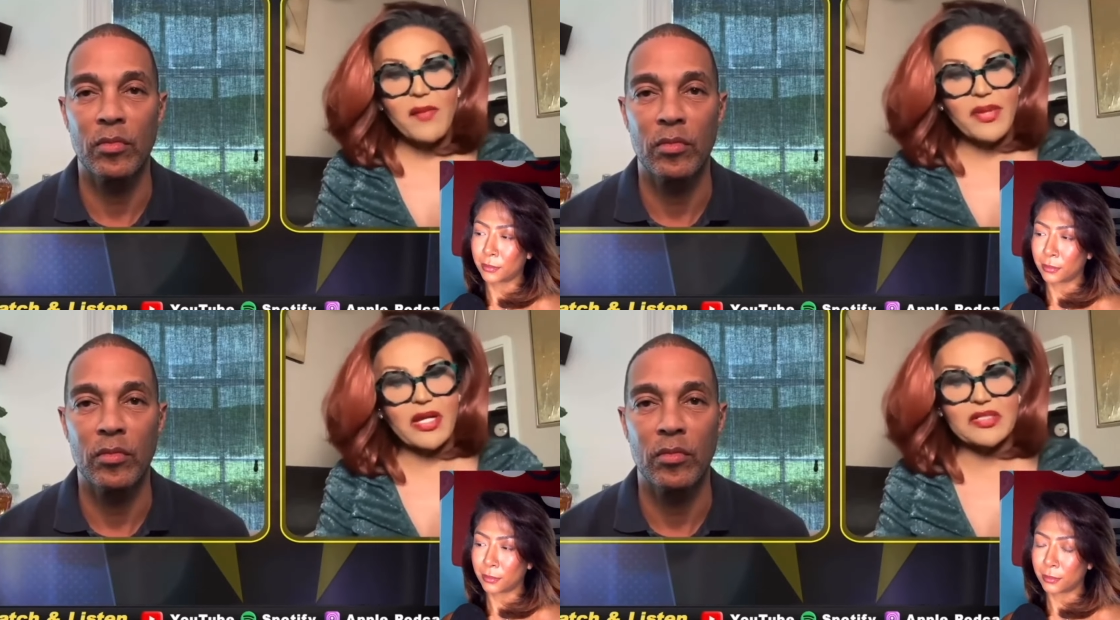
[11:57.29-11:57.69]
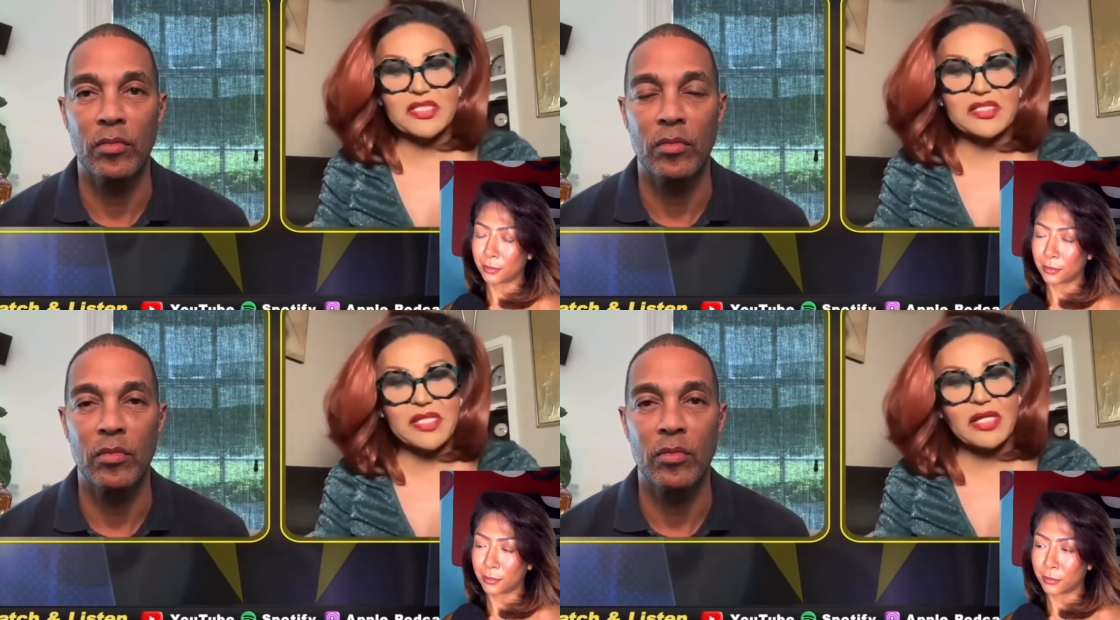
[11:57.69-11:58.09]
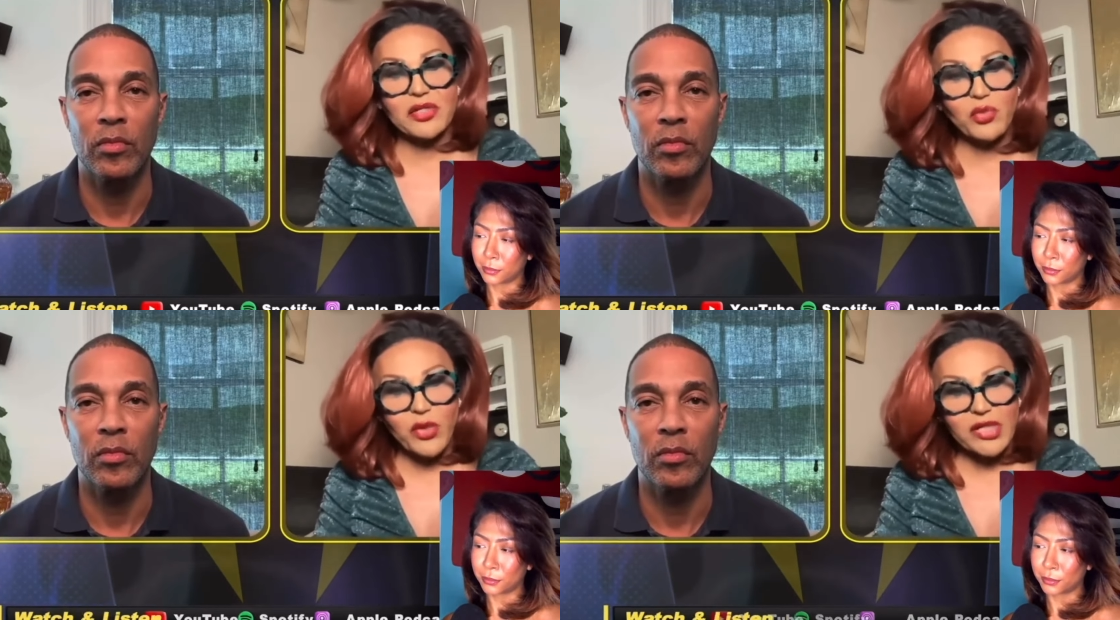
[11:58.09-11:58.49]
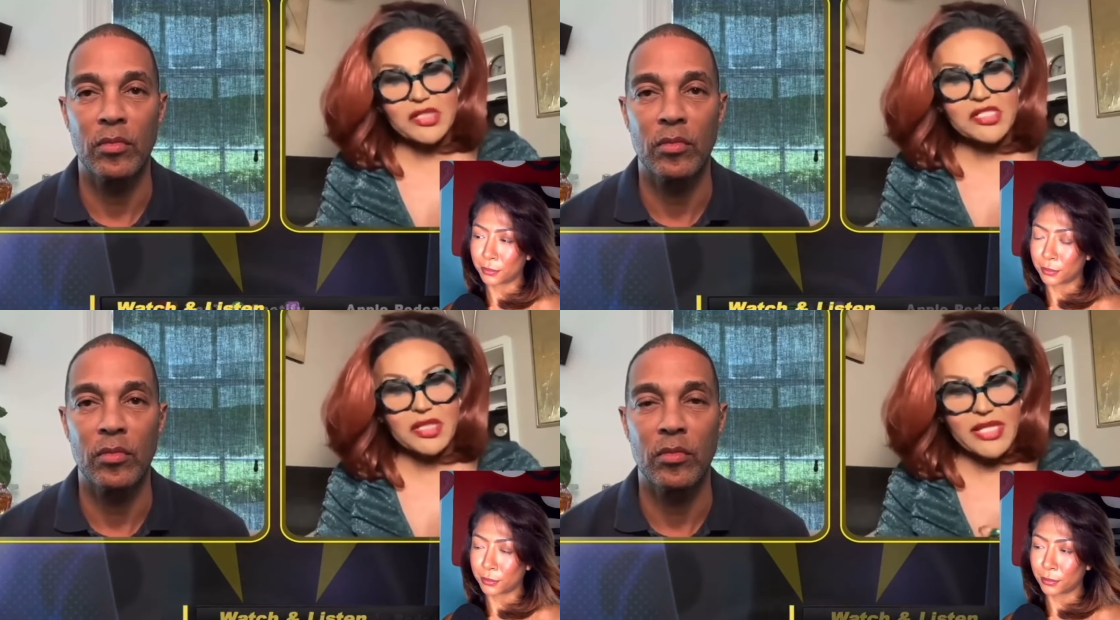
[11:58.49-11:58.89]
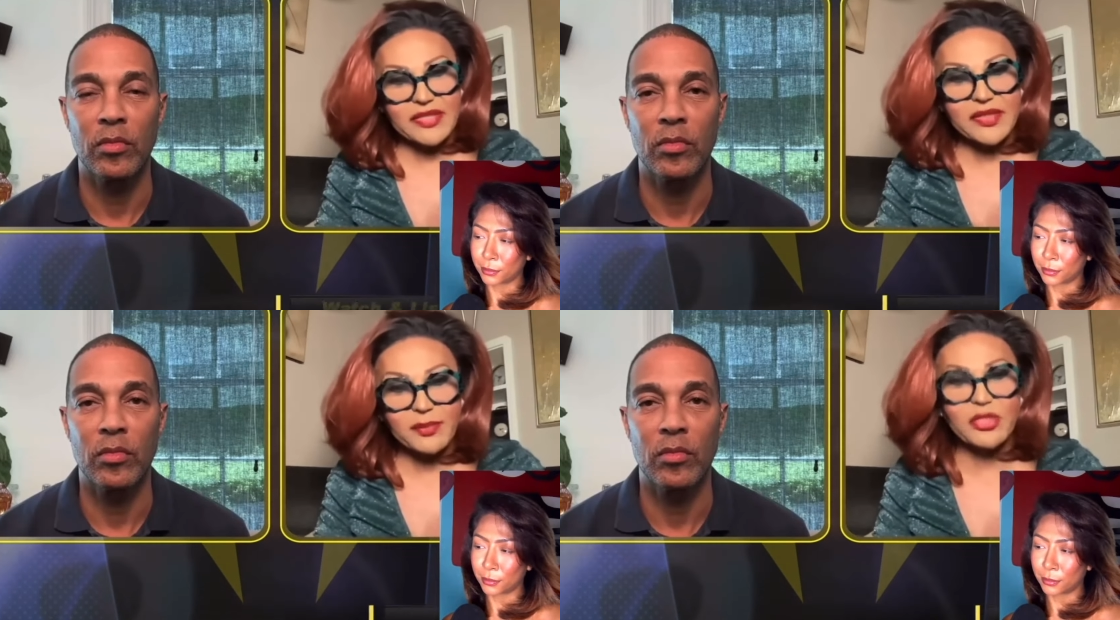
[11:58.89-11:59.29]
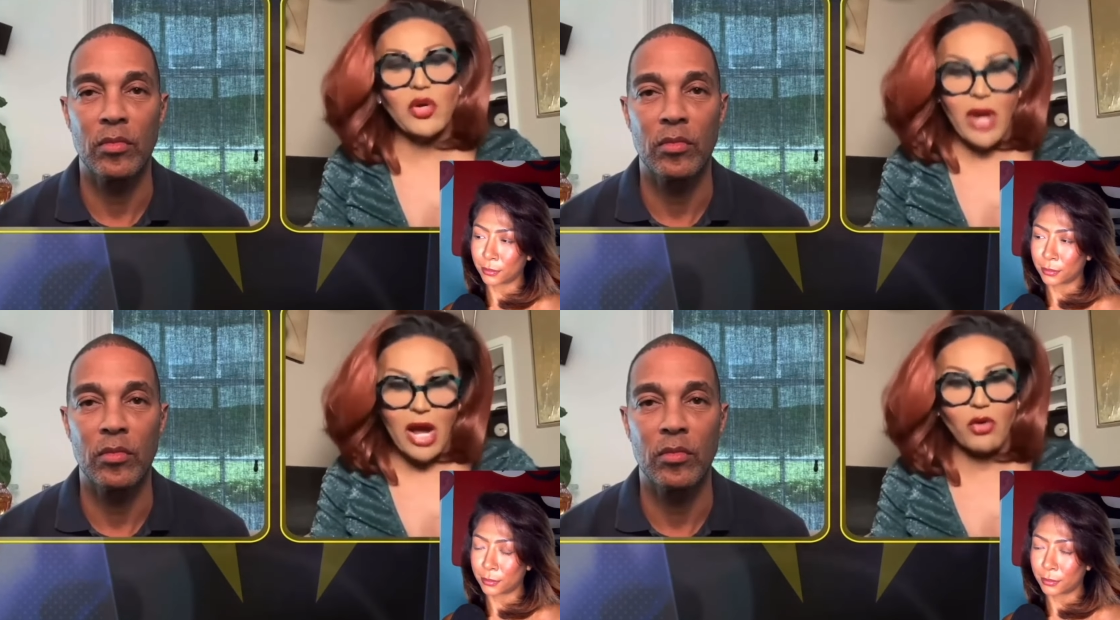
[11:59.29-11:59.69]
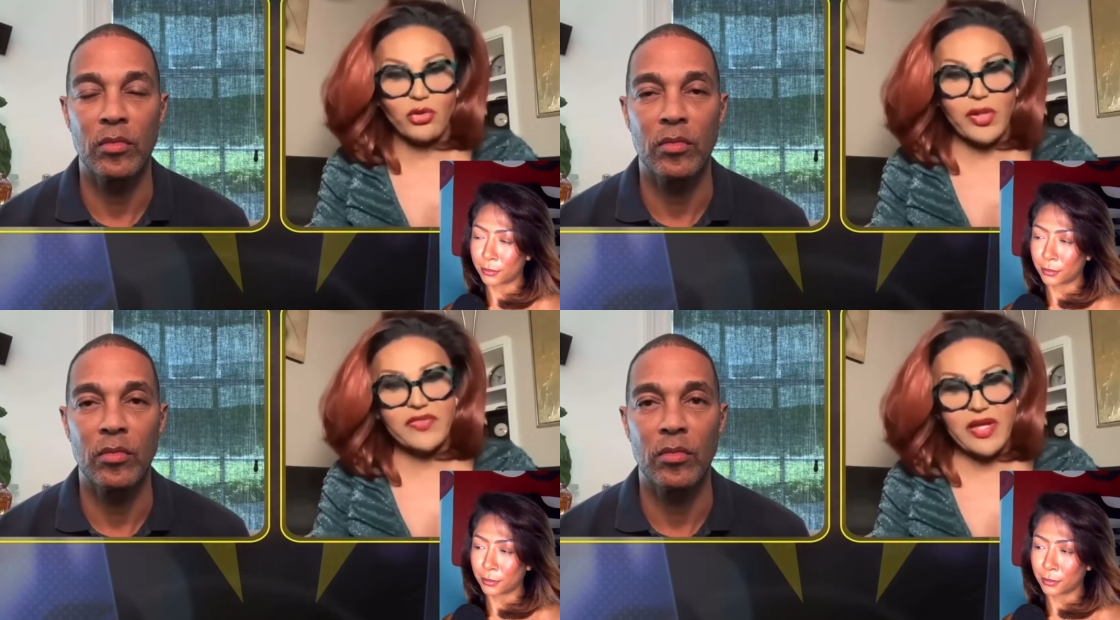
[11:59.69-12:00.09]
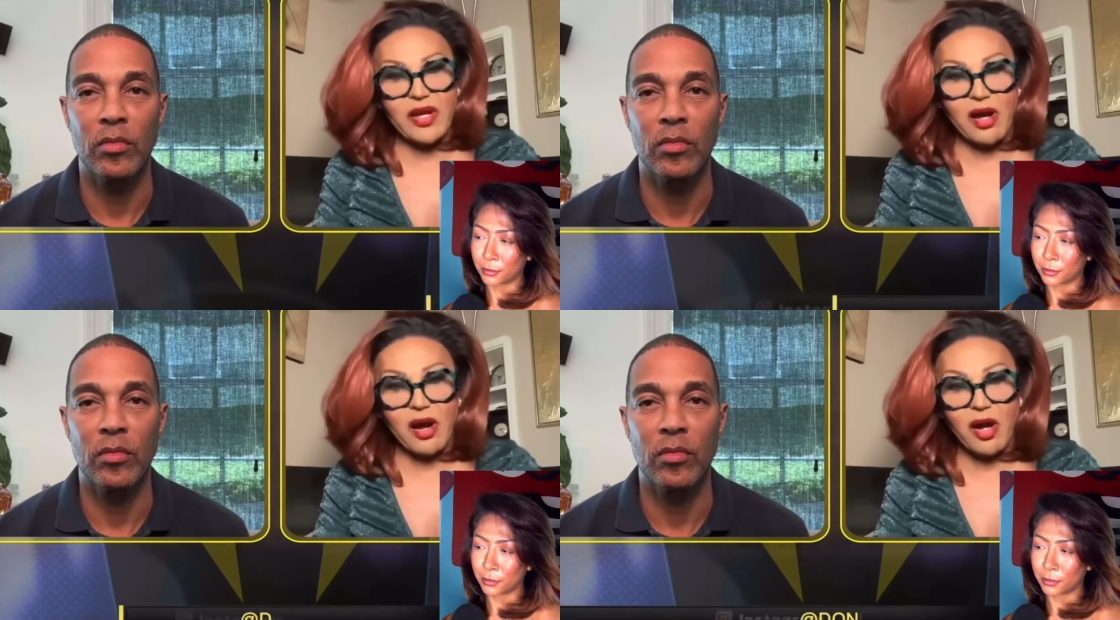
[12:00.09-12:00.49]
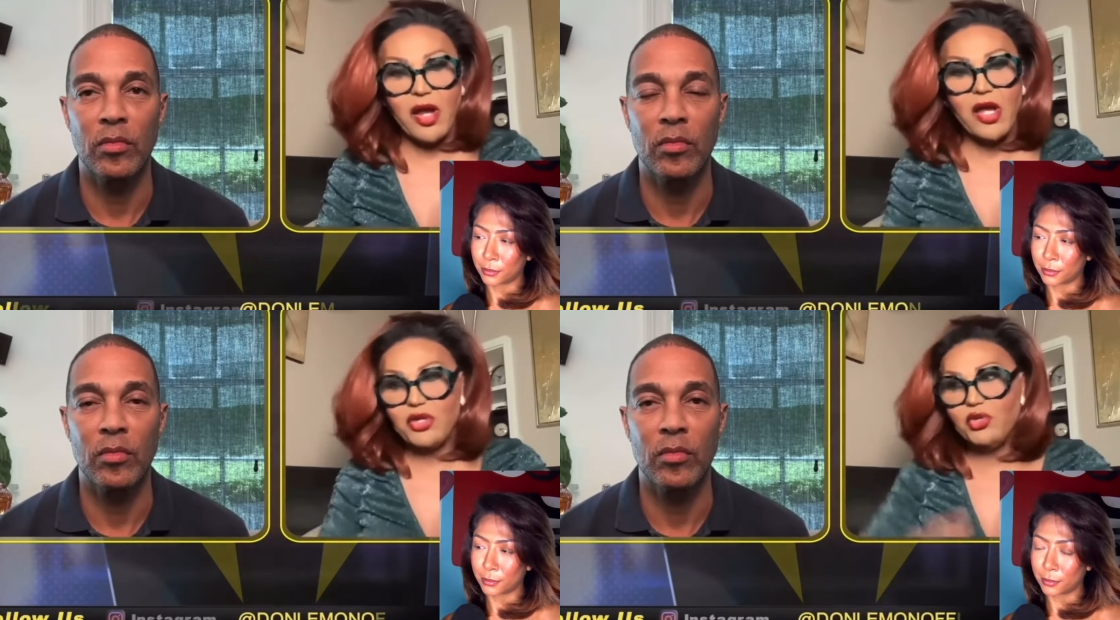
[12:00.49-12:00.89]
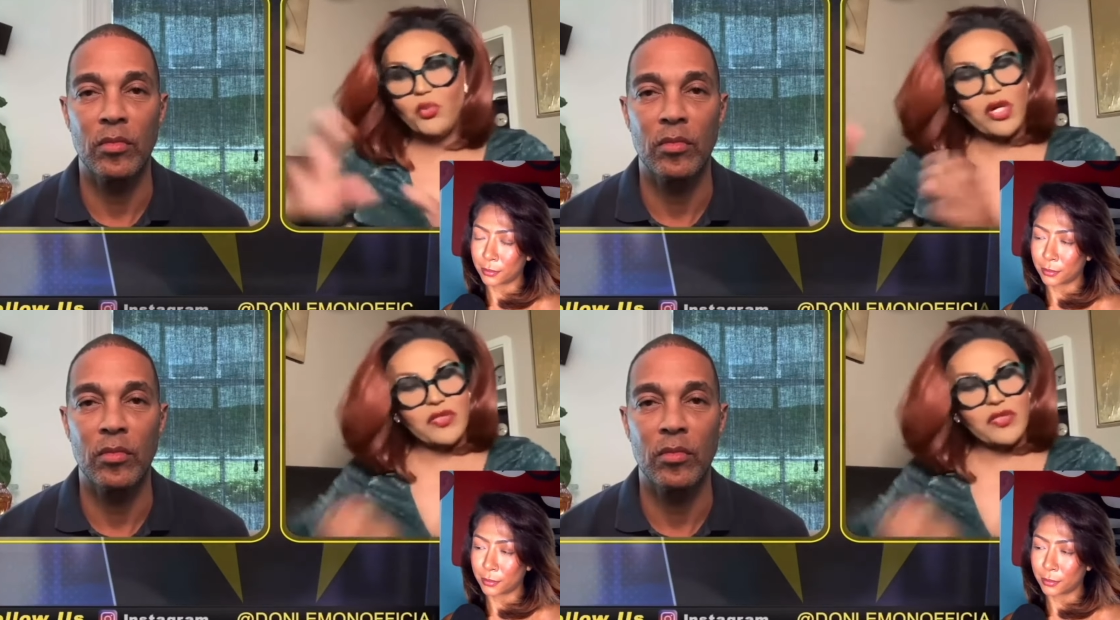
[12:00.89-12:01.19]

Speaker 1: because there's not an arena to let them know how great they are. You weren't